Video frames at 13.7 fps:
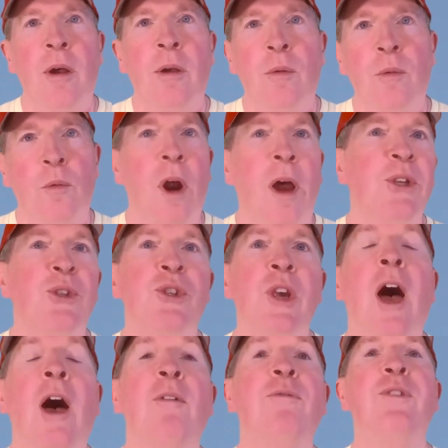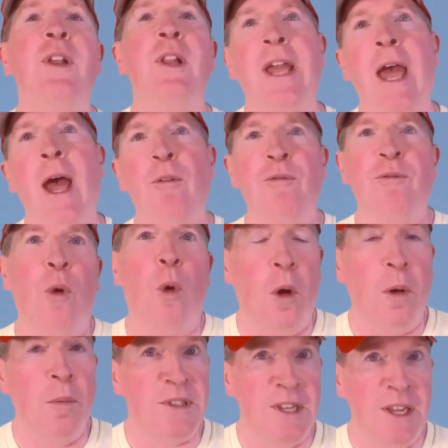rubbish of filling out
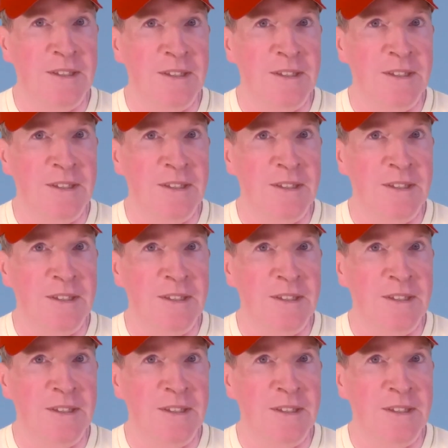forms and